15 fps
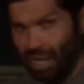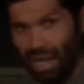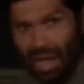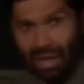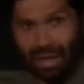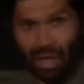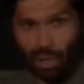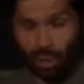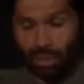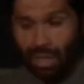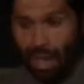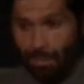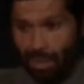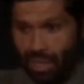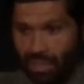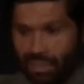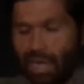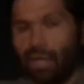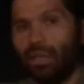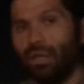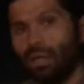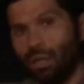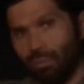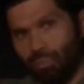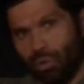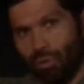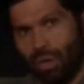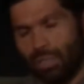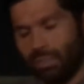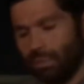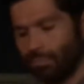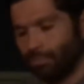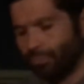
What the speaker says: and not only that, maintaining it and progressing.